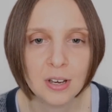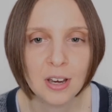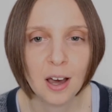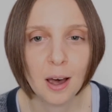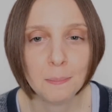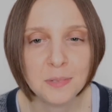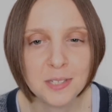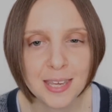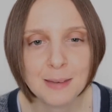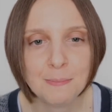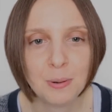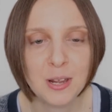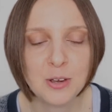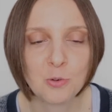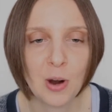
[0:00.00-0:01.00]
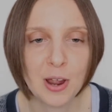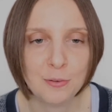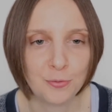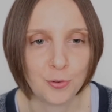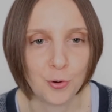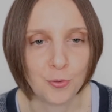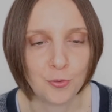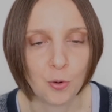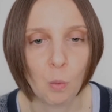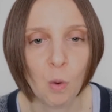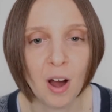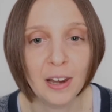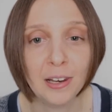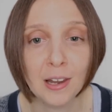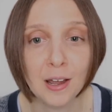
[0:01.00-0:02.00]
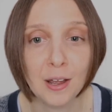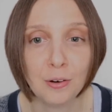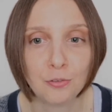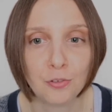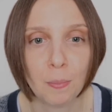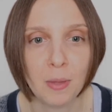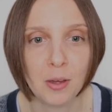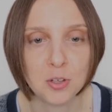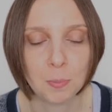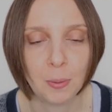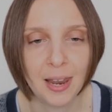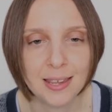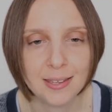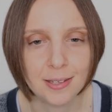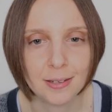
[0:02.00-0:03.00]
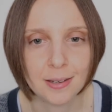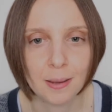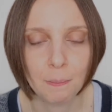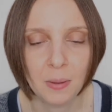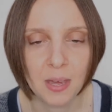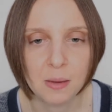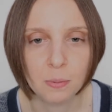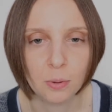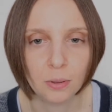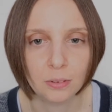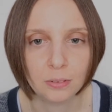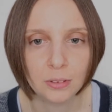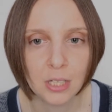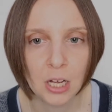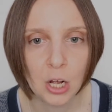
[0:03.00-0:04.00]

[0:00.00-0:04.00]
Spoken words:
I'm deeply grateful for what I learned from those places and people,